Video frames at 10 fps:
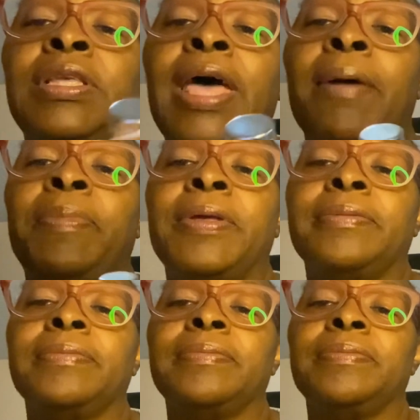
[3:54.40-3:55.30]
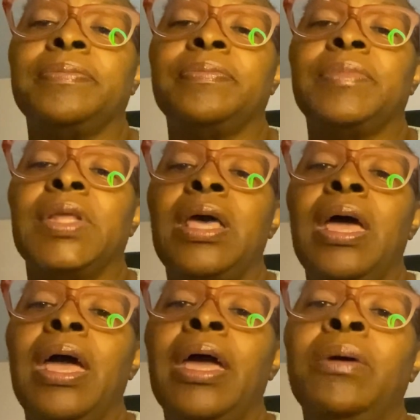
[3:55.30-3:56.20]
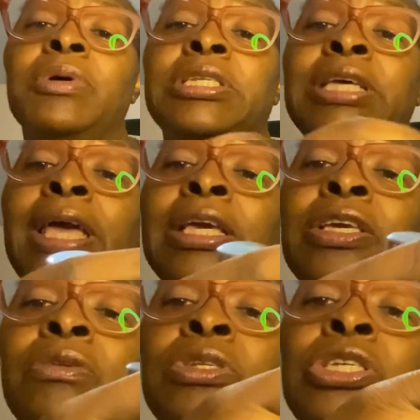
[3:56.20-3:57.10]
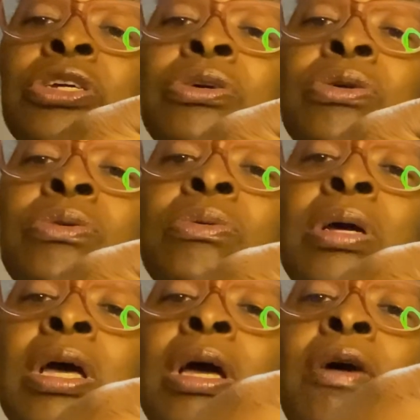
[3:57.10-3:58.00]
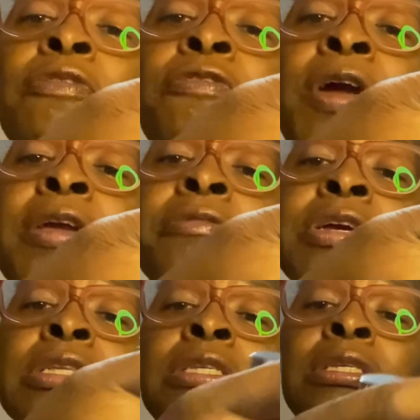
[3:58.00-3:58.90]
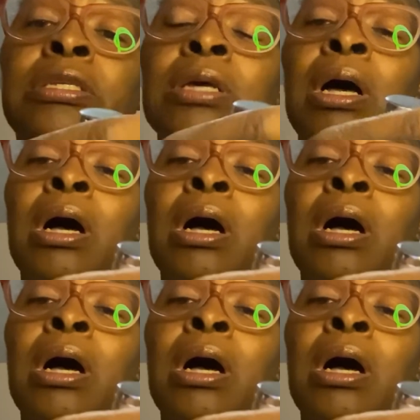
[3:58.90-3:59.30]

Tap it. It will take you to fragrance